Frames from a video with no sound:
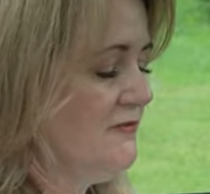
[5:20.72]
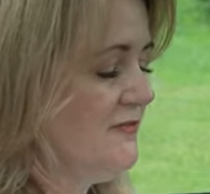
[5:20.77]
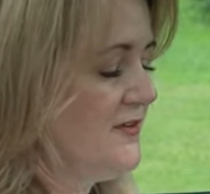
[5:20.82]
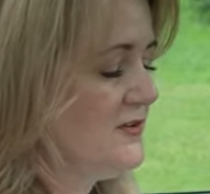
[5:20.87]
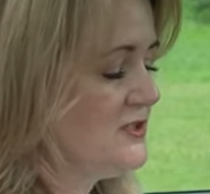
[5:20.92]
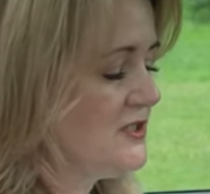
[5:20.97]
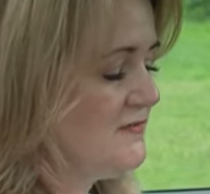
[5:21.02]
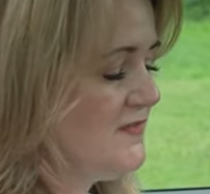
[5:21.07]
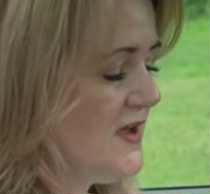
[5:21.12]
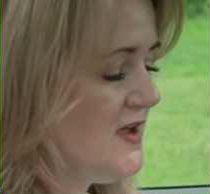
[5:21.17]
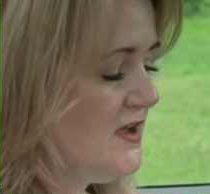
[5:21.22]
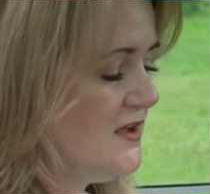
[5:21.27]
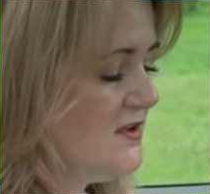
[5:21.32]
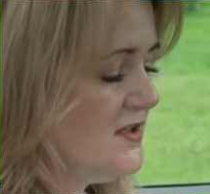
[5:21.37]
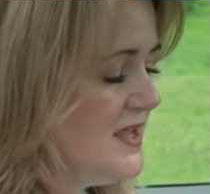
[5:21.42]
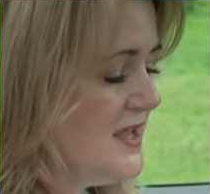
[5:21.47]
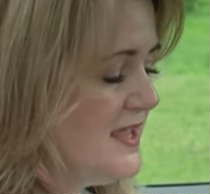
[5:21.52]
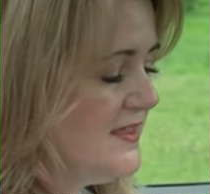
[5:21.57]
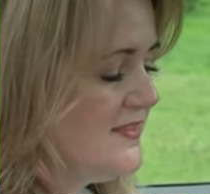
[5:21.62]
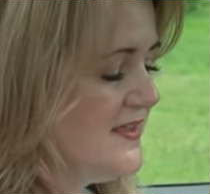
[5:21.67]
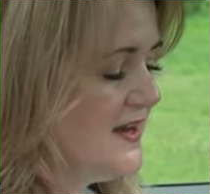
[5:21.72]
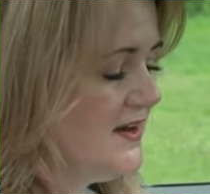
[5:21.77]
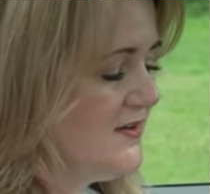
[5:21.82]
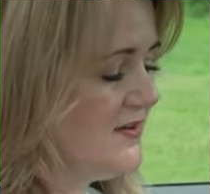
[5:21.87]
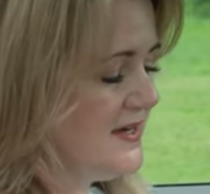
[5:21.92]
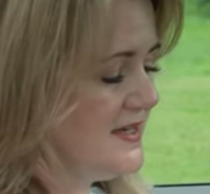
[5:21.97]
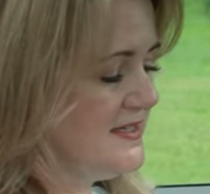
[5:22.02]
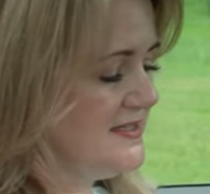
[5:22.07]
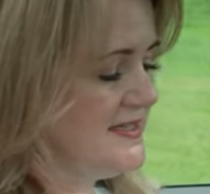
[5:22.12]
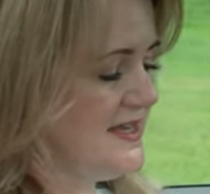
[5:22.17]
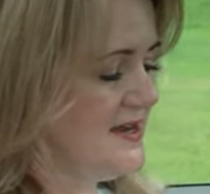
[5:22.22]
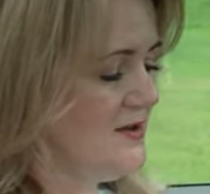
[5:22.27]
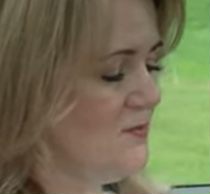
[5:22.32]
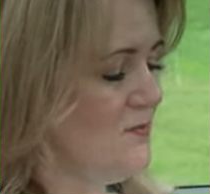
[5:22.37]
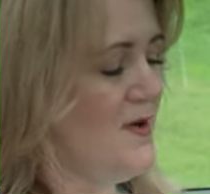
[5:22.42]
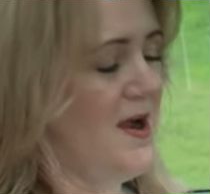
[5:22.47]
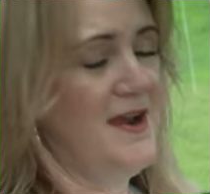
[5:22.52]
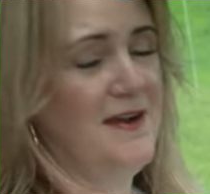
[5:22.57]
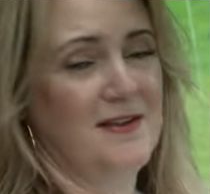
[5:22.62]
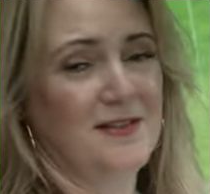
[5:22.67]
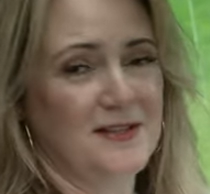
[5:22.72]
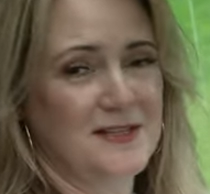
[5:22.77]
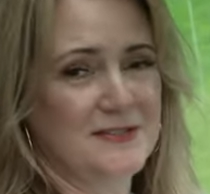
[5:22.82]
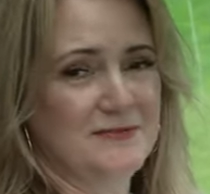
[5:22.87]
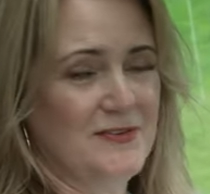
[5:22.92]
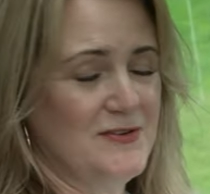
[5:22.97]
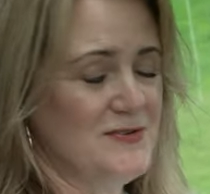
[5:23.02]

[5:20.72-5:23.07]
first of all, there is a wireless